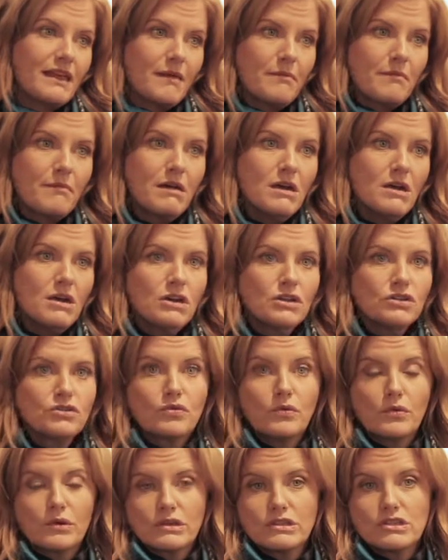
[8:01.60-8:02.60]
them
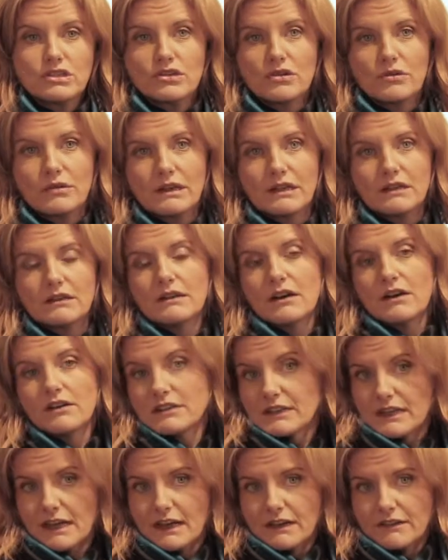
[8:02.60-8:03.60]
towards showing in
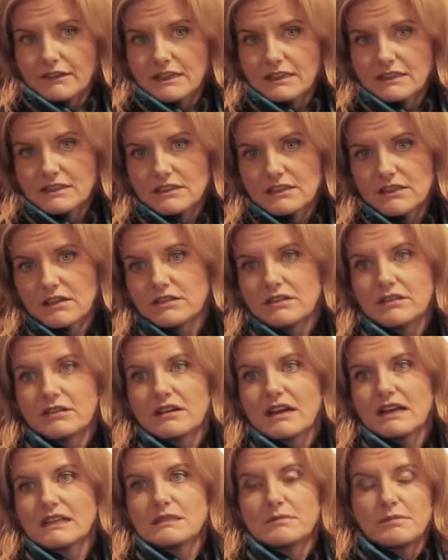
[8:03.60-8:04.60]
other galleries, other
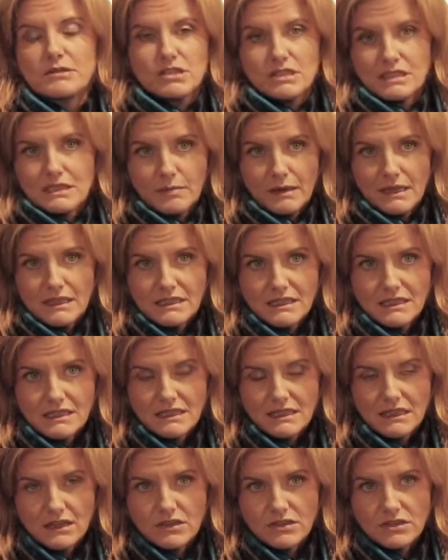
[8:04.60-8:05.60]
exhibition spaces
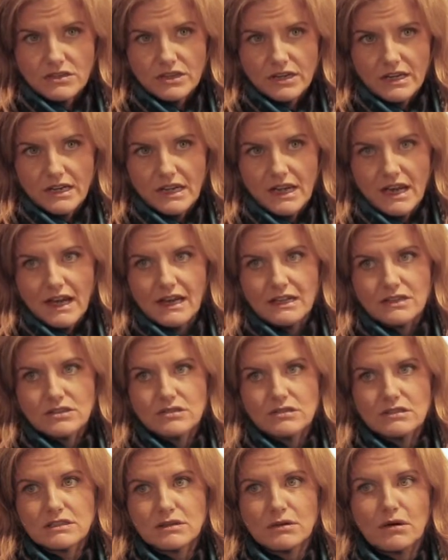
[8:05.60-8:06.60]
in the country, and
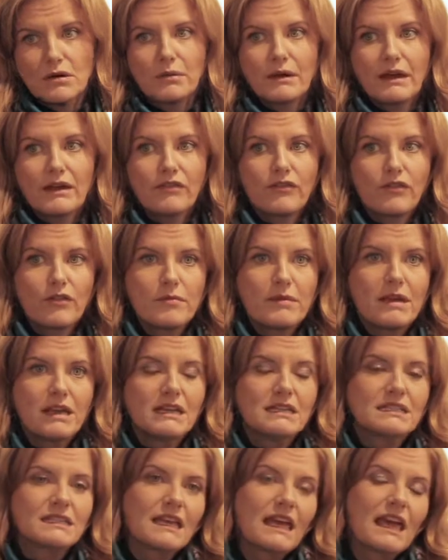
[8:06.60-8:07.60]
also a way for
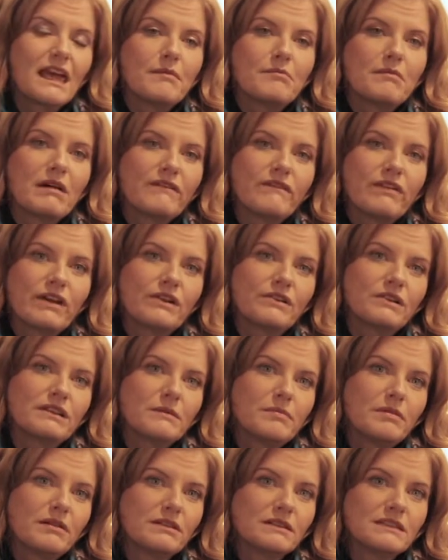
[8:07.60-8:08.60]
me to keep my finger on
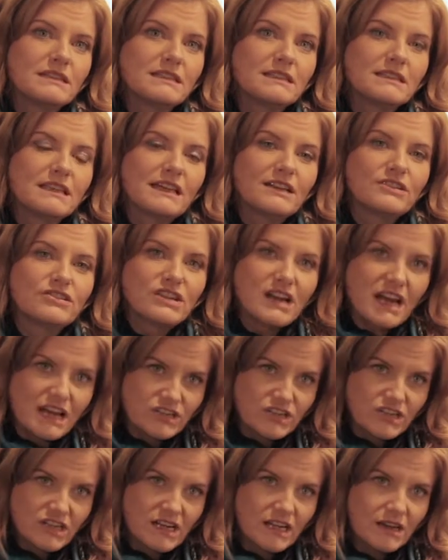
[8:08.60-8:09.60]
the pulse
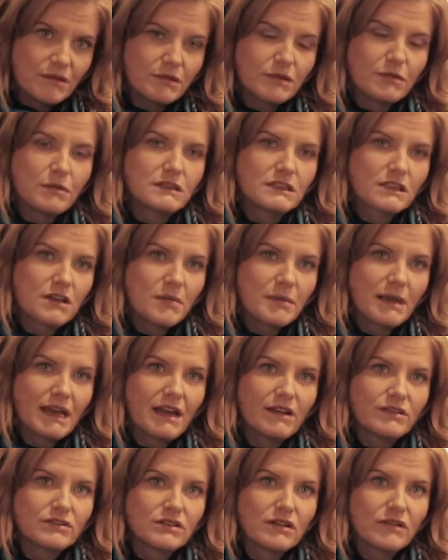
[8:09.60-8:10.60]
internationally with what's
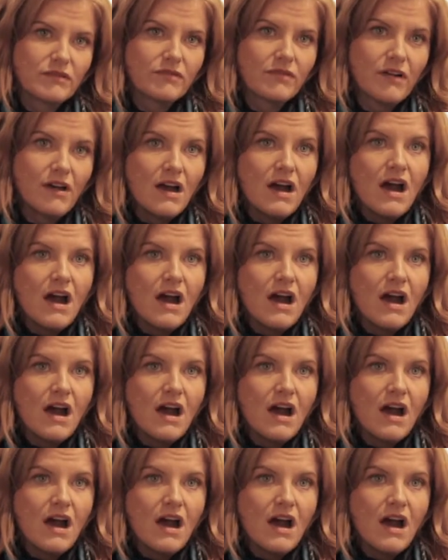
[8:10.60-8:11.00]
coming out of